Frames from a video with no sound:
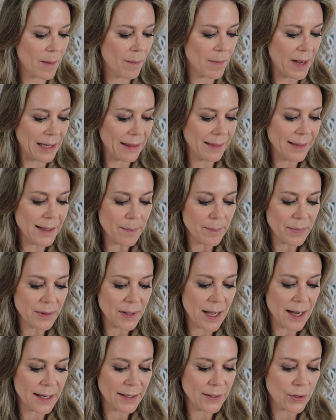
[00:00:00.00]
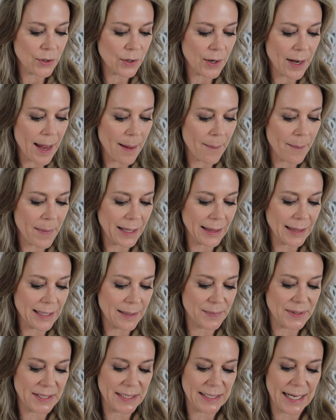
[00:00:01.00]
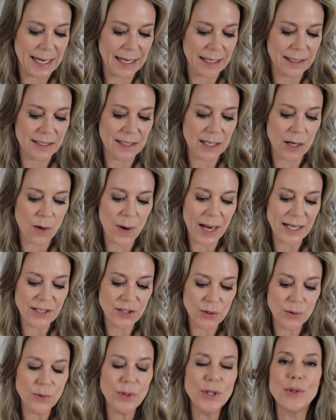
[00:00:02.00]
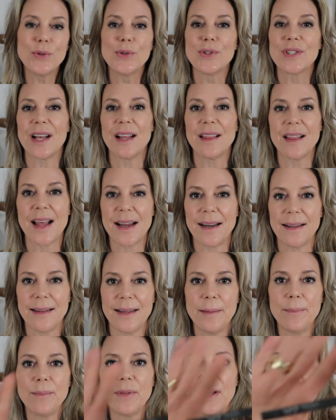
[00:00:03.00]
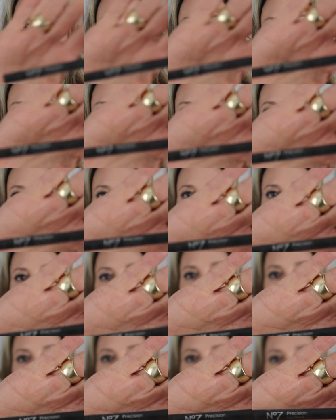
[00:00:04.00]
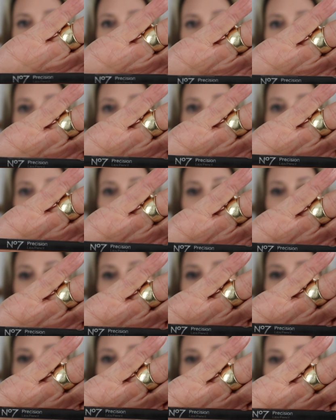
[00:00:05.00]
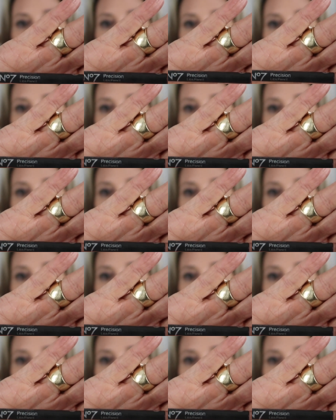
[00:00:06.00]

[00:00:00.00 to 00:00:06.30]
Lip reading: my lip liner and my lipstick. So I do use a lot of lip liner, but that is the